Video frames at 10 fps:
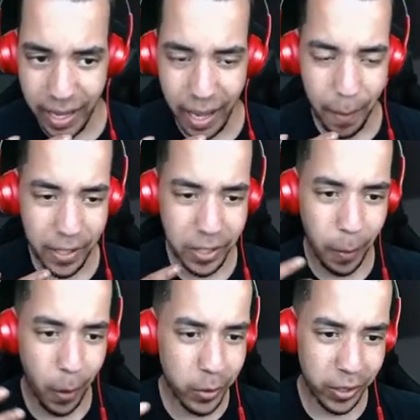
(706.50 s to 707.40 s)
Am I
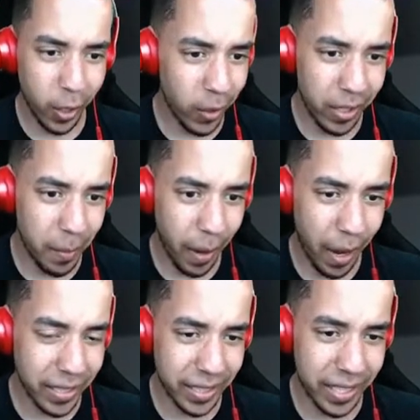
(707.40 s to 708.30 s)
supposed to go to
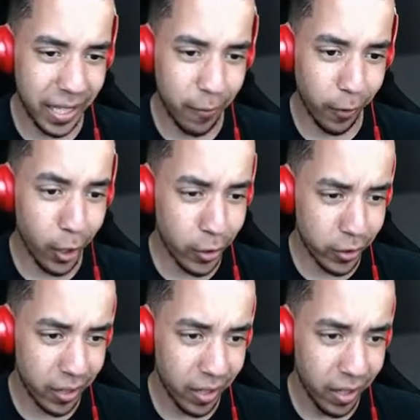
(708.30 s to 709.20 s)
Nimbasa City first?